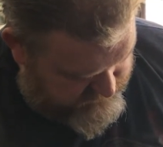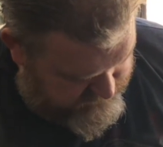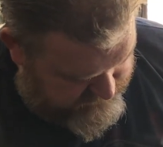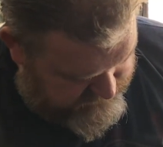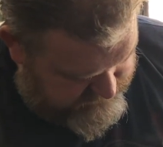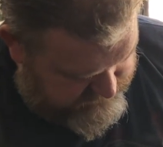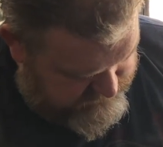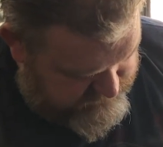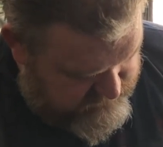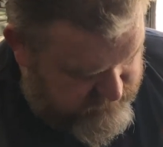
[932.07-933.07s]
is
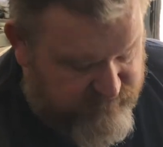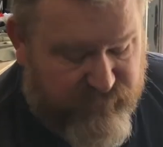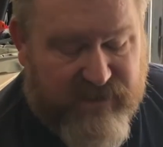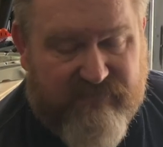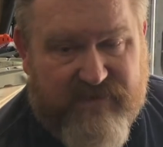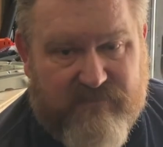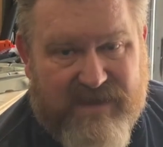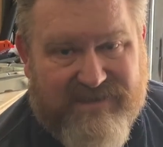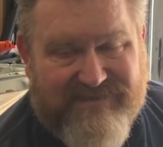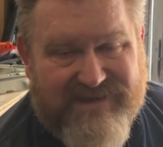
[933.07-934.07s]
just put everything
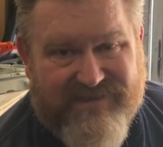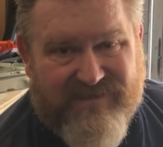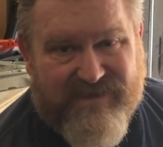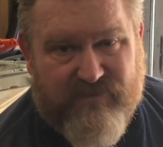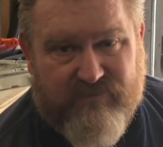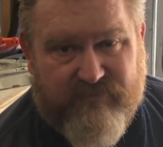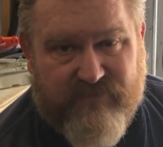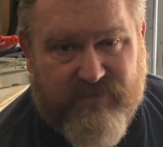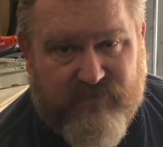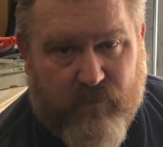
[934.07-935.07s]
back together in a
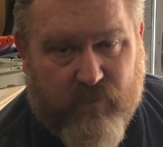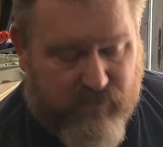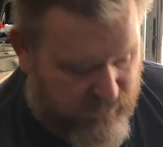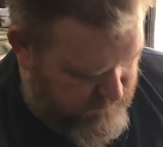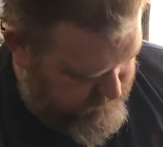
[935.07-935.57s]
reverse order.